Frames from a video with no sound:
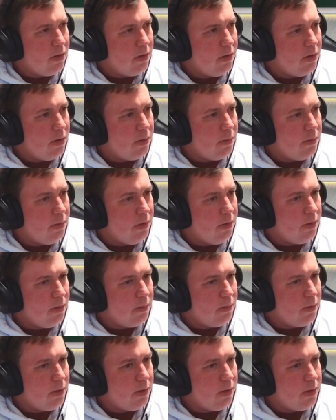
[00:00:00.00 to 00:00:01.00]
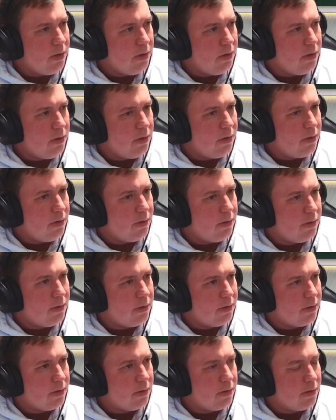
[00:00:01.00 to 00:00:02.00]
I wonder why not.
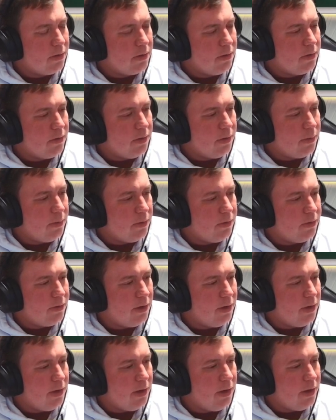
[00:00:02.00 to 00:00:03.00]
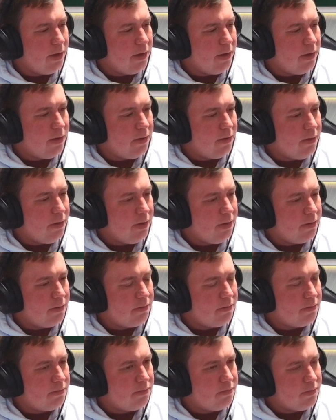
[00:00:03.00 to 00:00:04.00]
Because they want to Liliana it.
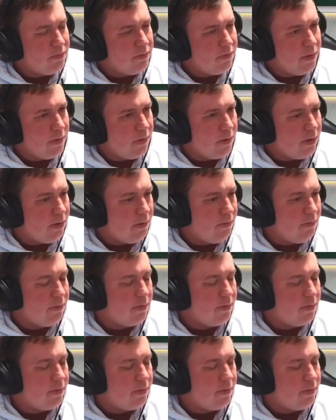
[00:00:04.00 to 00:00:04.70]
Fair enough.